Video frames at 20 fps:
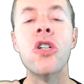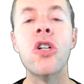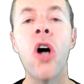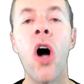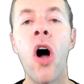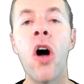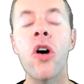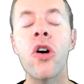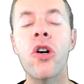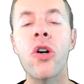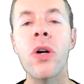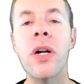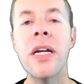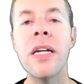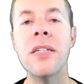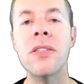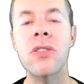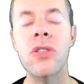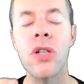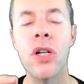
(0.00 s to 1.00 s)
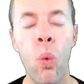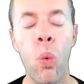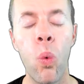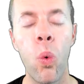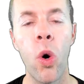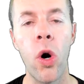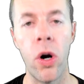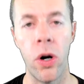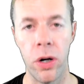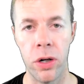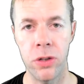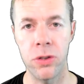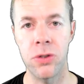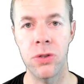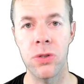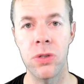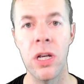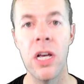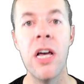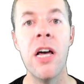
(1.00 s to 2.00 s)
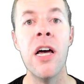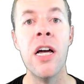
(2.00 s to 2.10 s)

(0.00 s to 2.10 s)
Concrete Works.